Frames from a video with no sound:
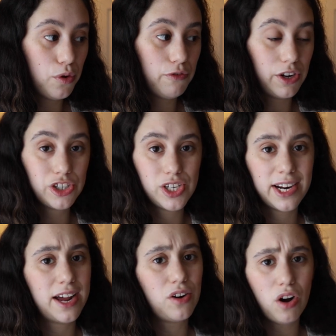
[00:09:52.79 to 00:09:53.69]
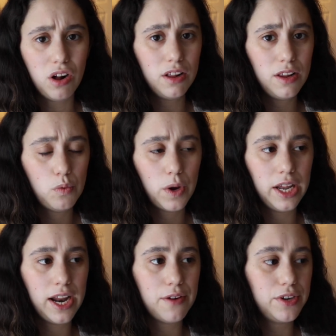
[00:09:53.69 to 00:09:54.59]
or function at all
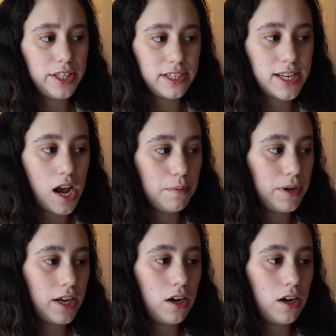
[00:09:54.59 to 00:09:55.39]
when everything is happening.